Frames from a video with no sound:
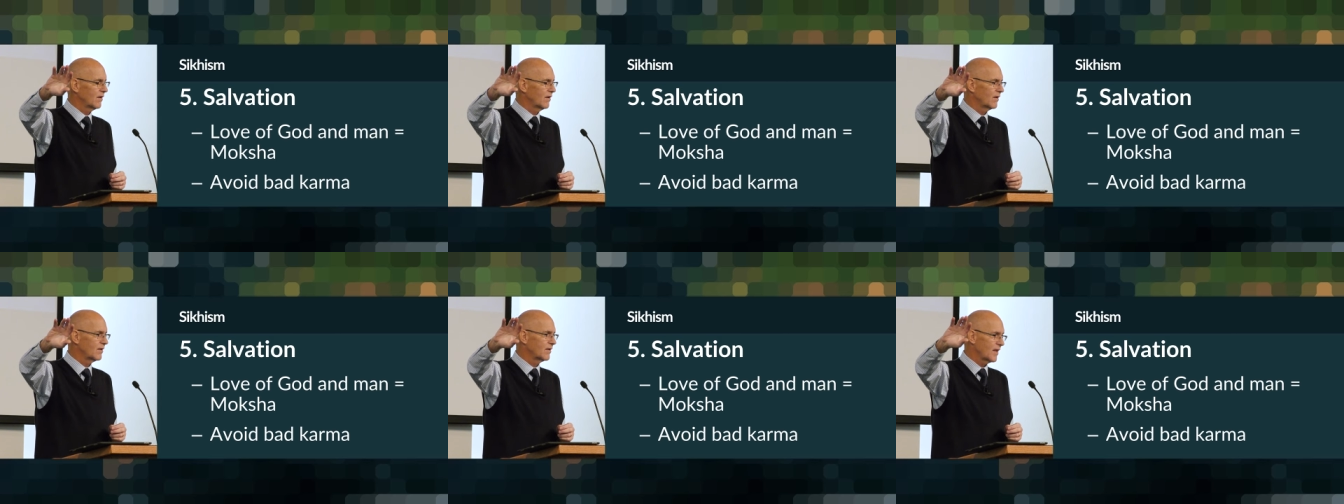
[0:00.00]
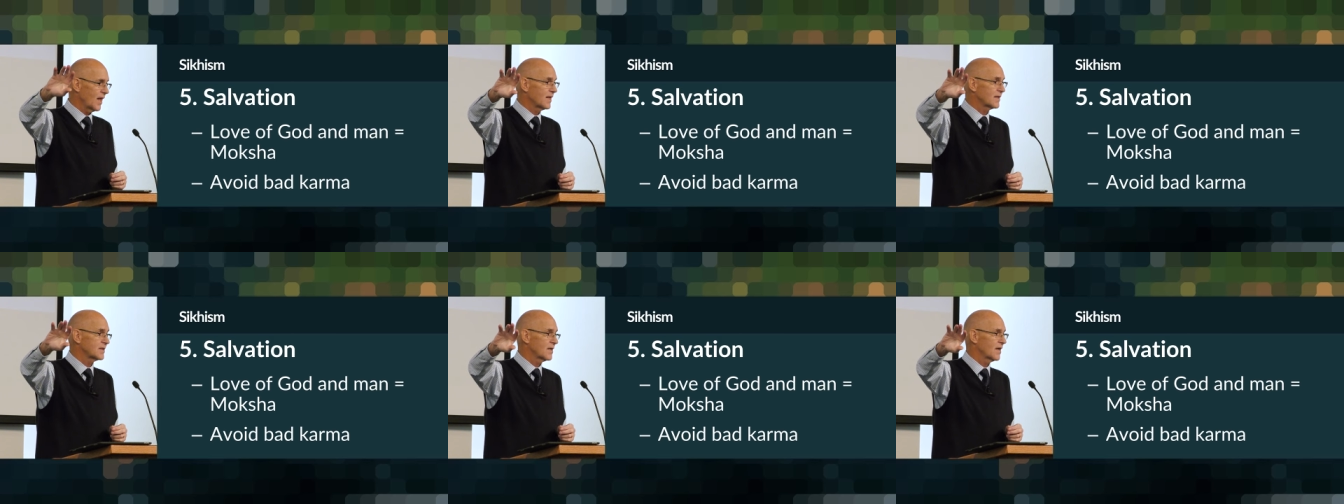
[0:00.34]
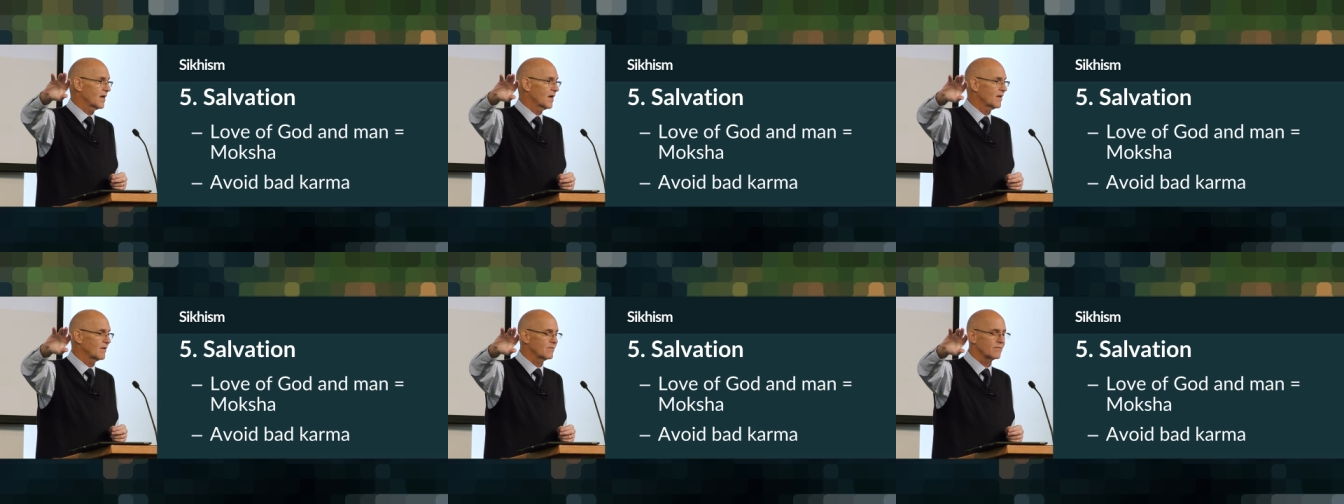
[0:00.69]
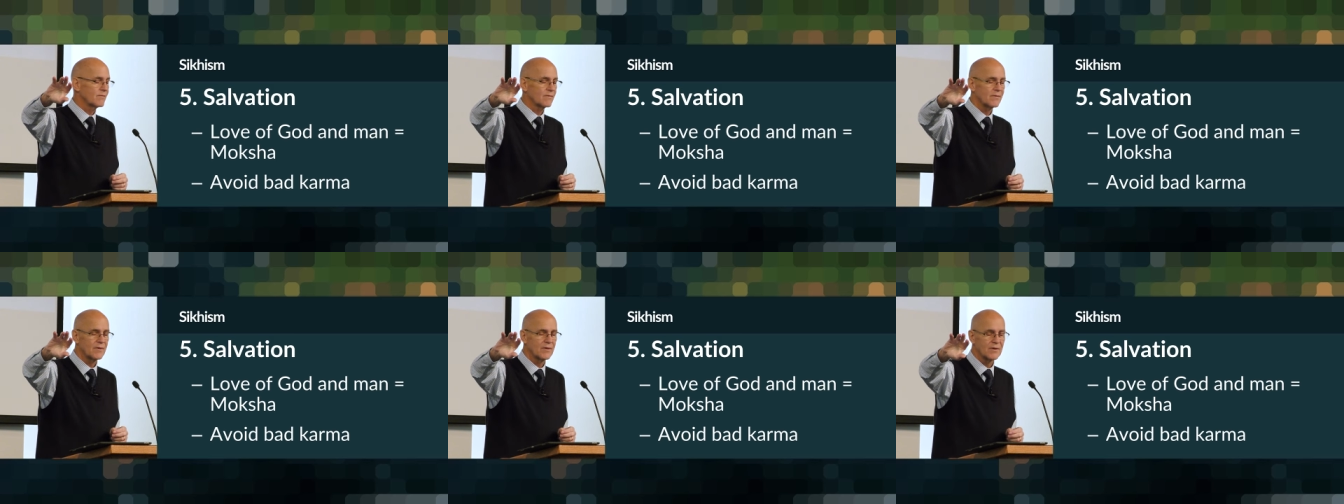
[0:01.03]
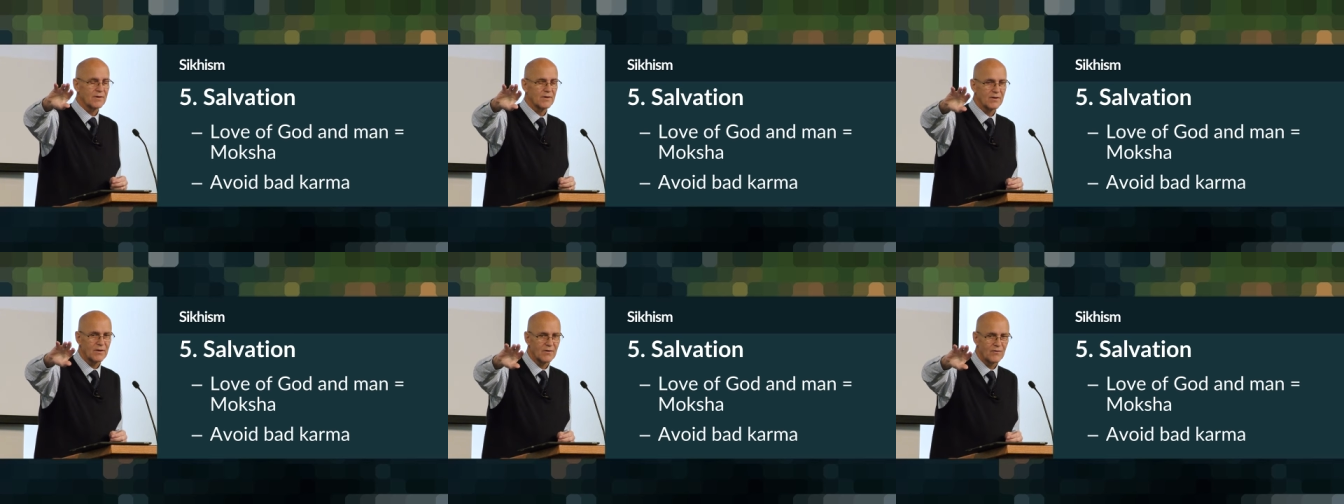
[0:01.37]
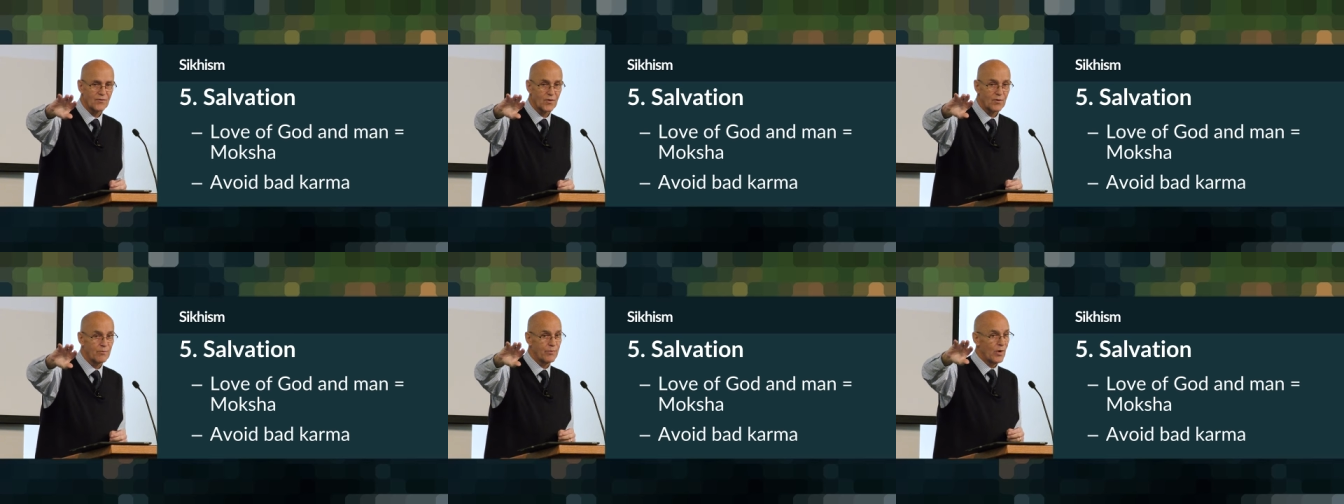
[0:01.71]
in that time.
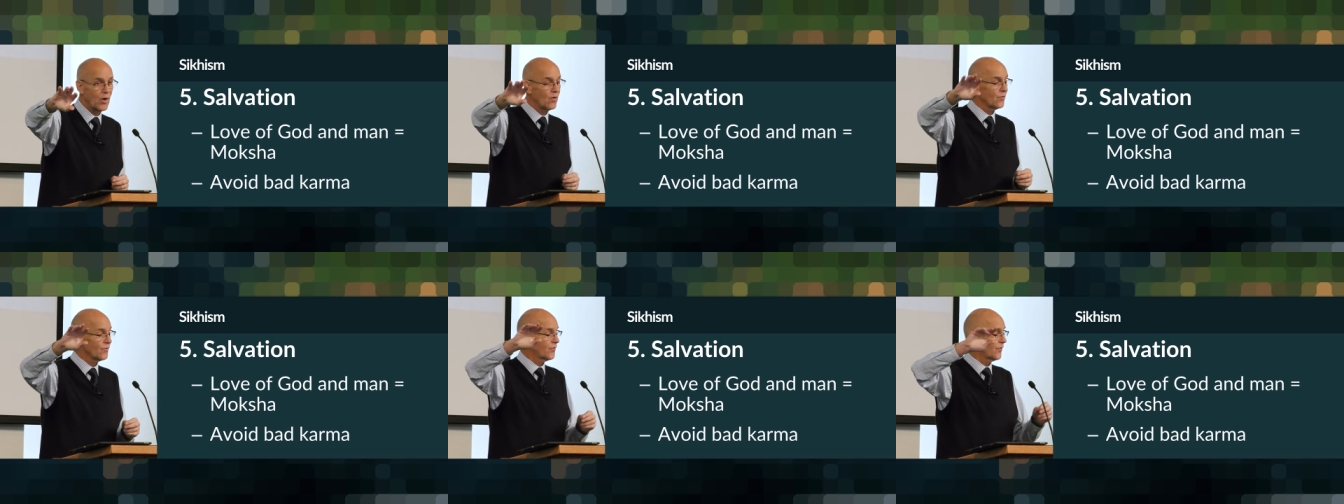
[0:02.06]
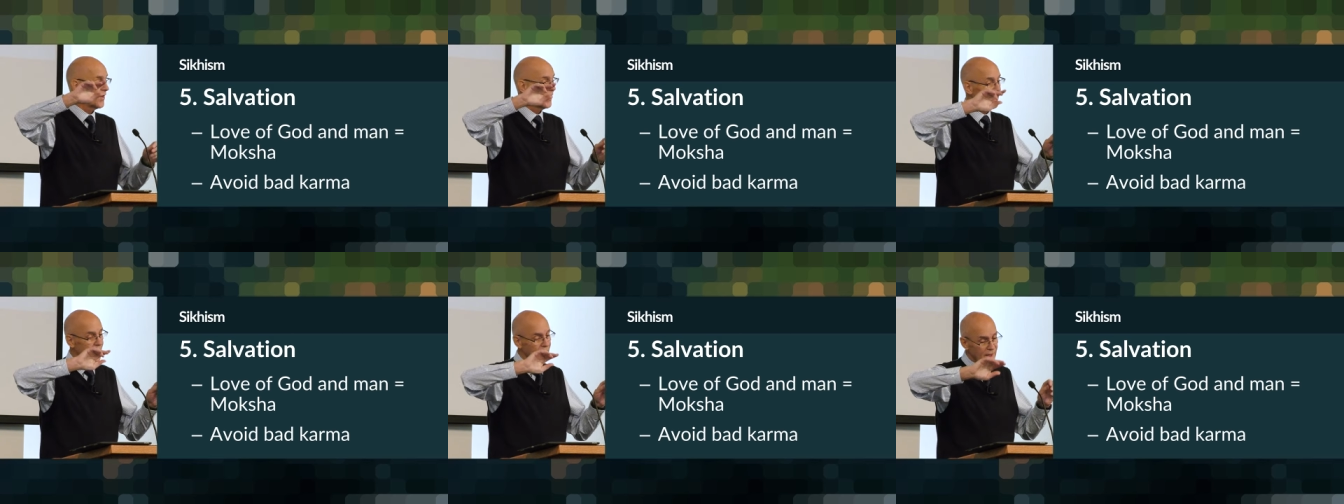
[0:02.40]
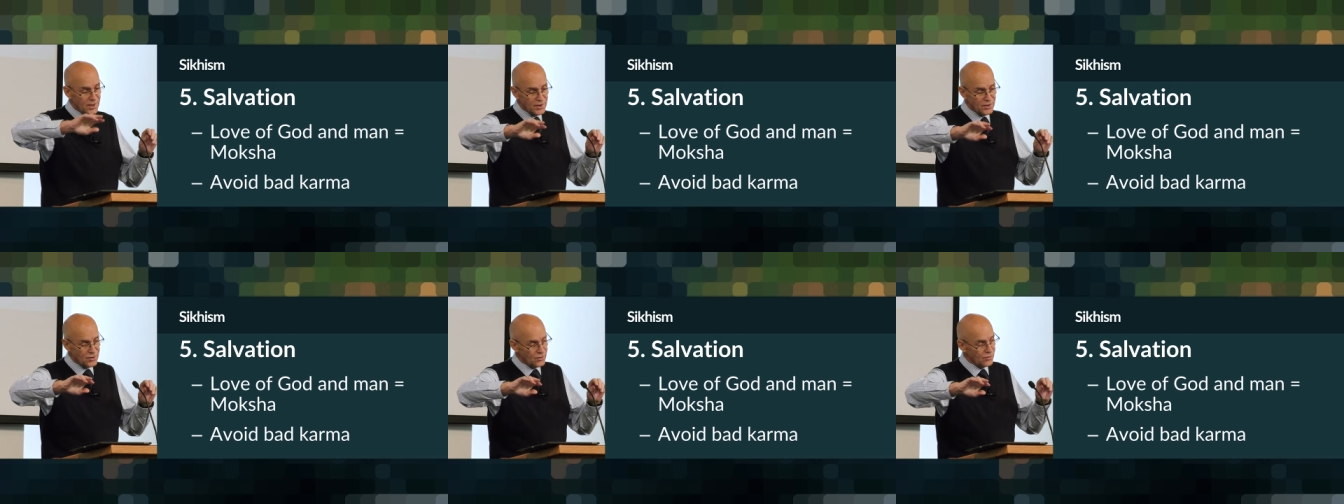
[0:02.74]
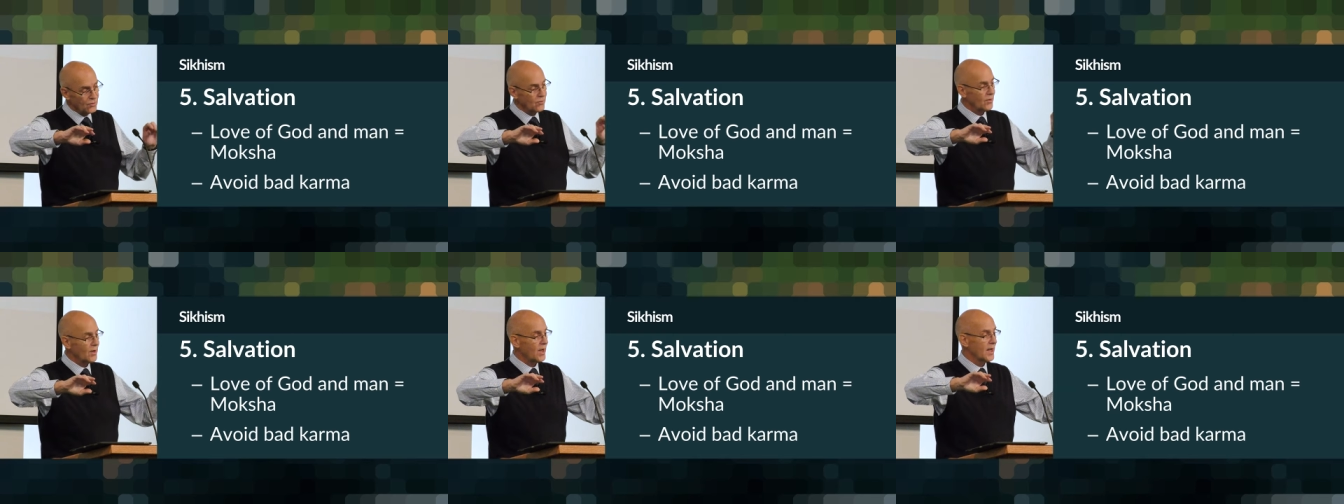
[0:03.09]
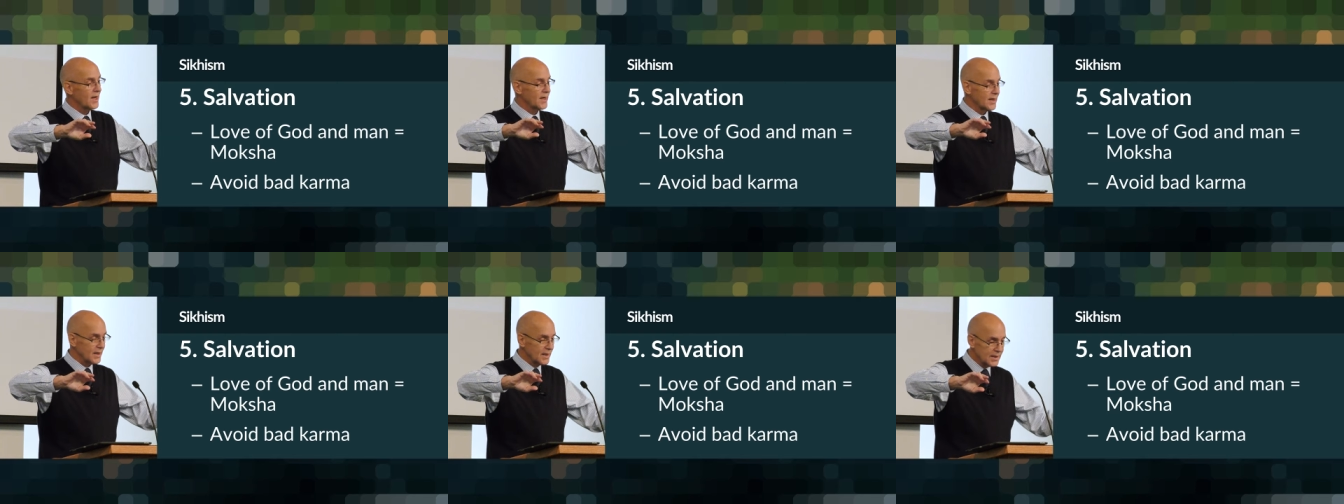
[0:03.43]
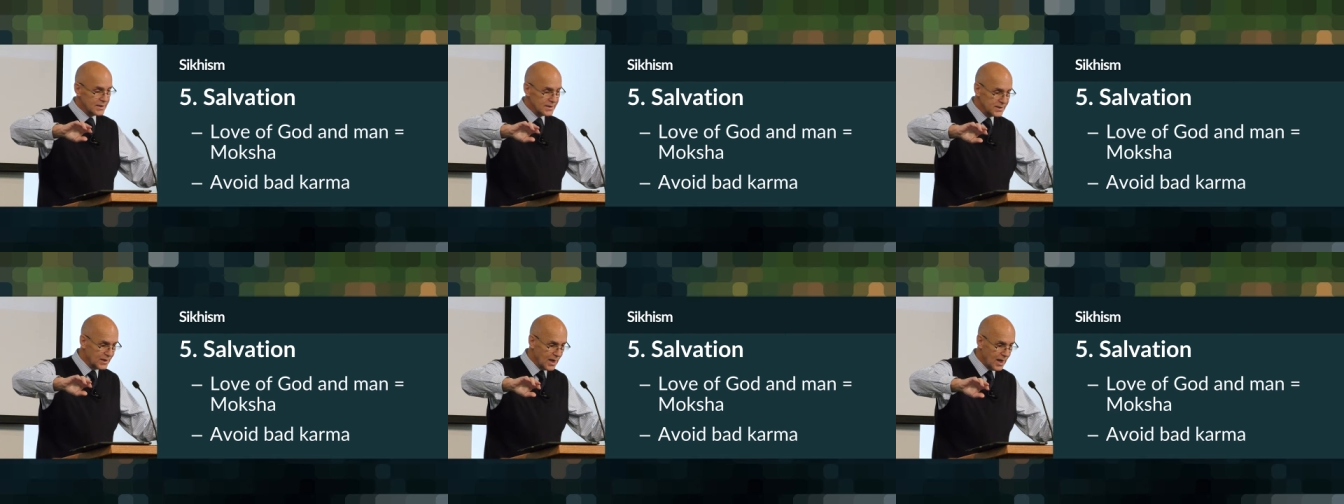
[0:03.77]
For both Hindu and
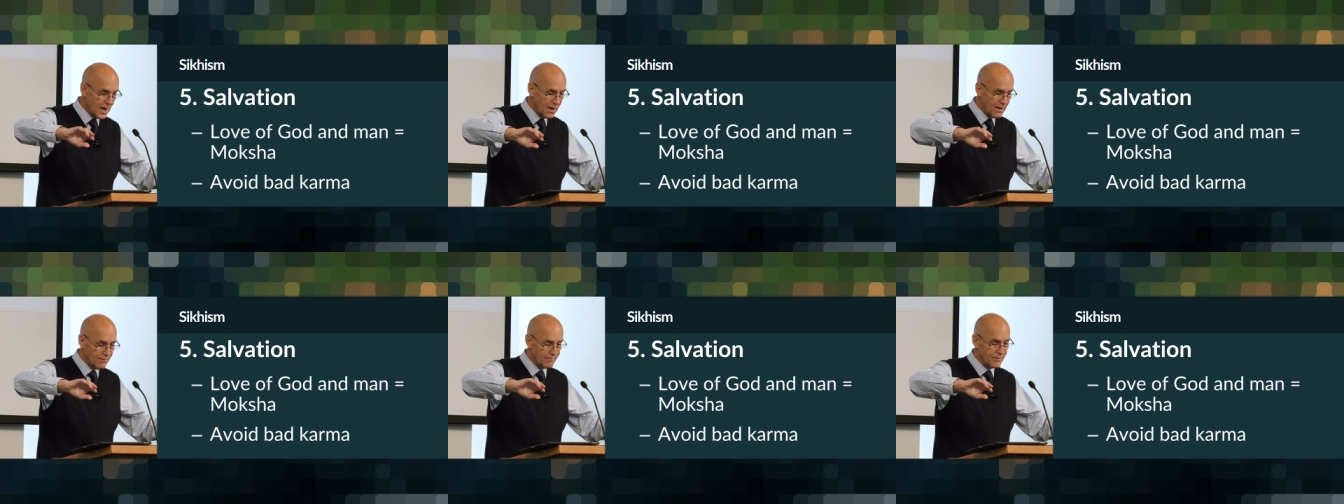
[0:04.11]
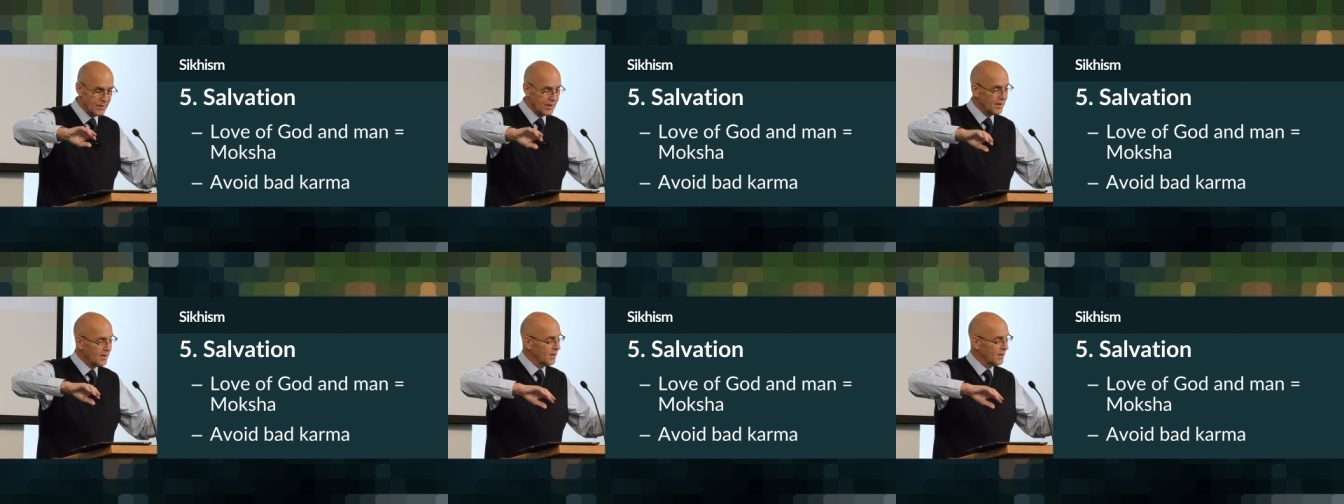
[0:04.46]
Islam,